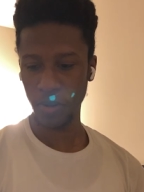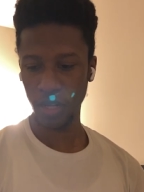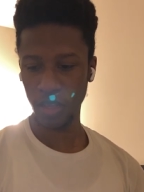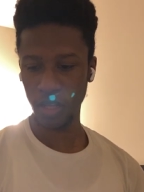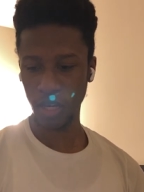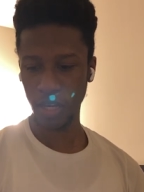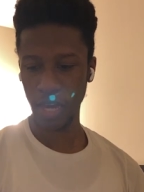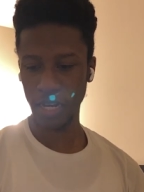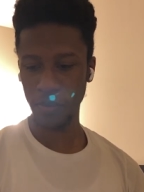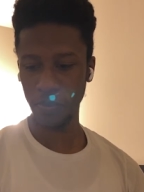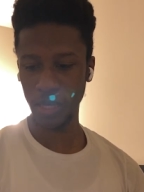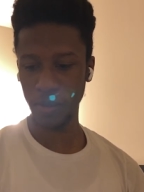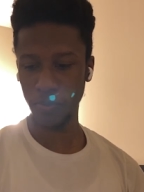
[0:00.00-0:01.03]
But then looking at the
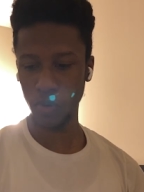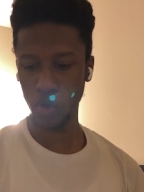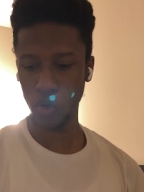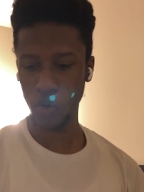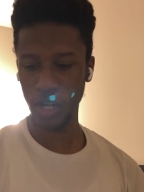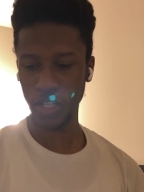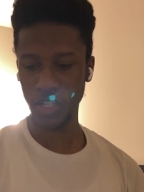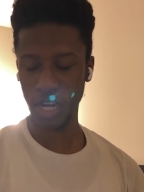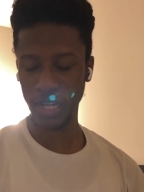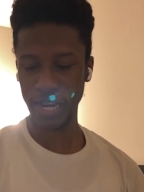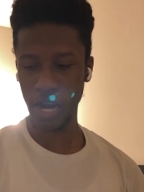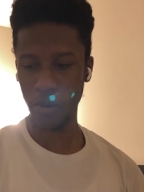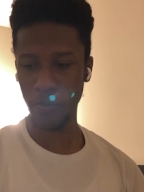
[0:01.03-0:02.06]
people who I
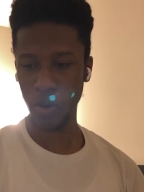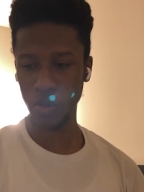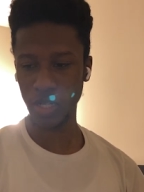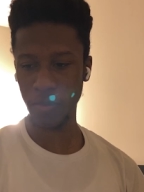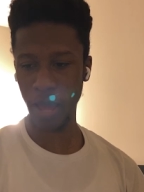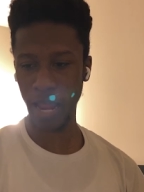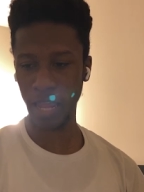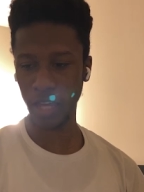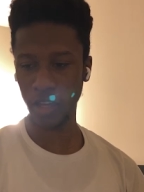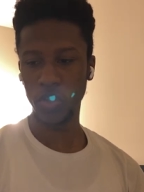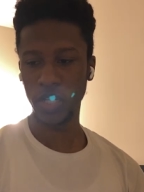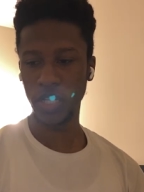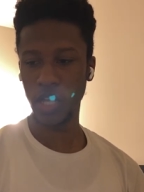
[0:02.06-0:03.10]
checked out, most of them had like
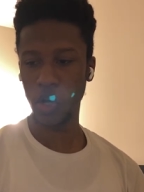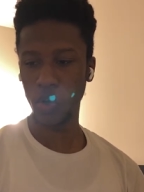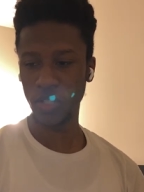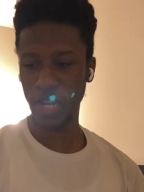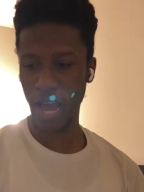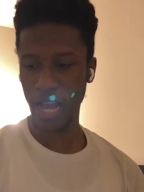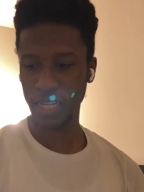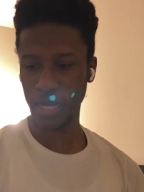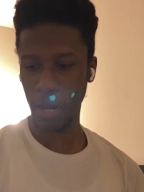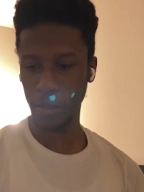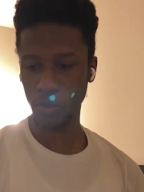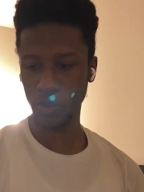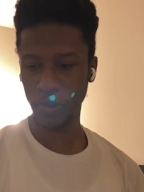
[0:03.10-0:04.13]
really low task
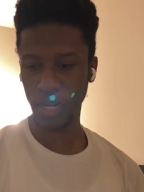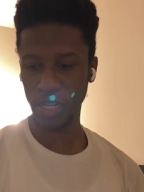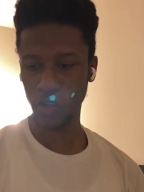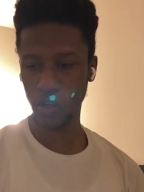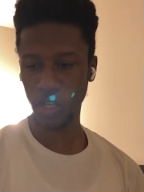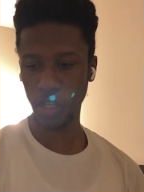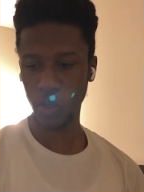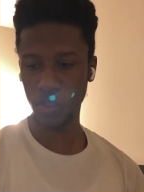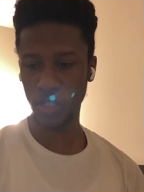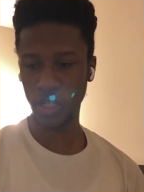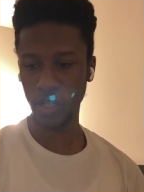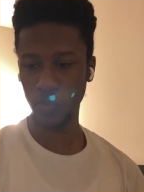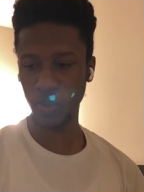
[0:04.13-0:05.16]
times, which means they started close
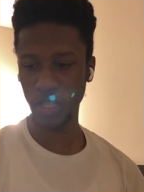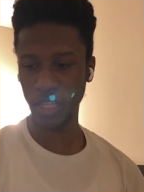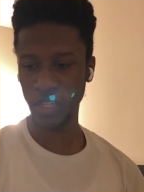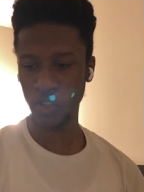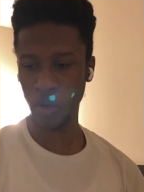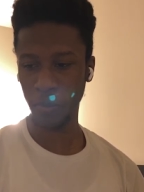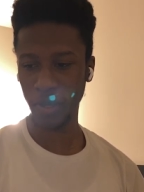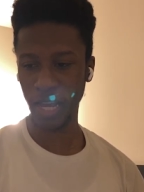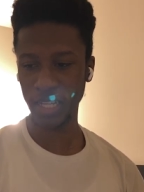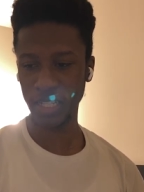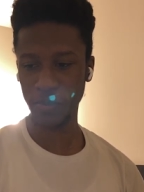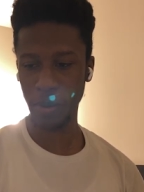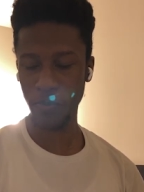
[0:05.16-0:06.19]
to the release. So I'm
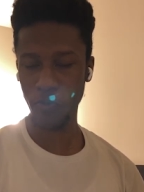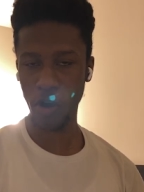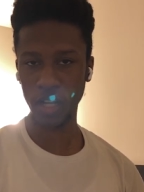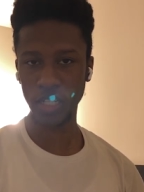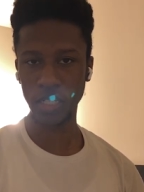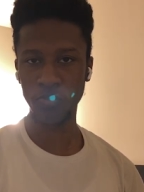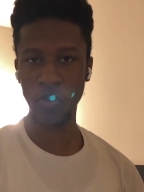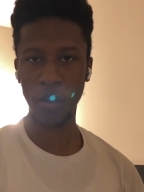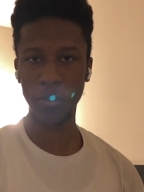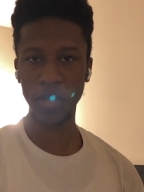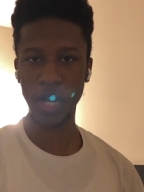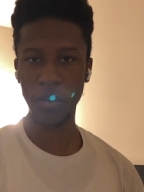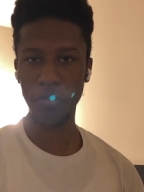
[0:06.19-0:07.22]
guessing my proxies
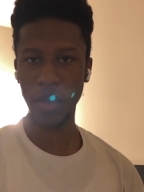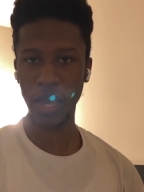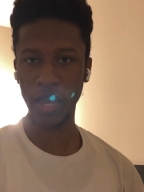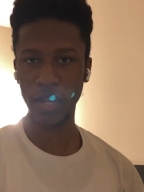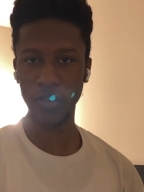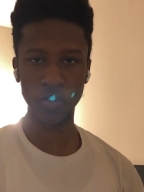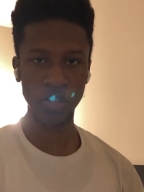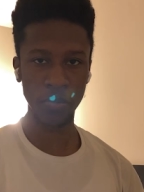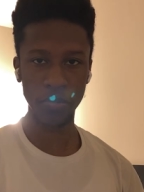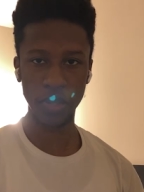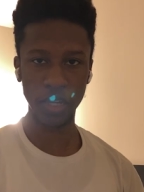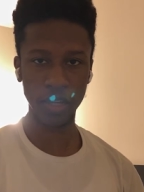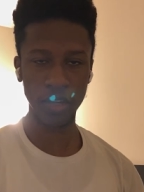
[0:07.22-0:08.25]
probably got banned or
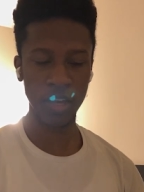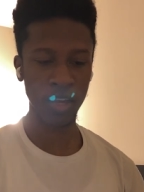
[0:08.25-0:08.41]
something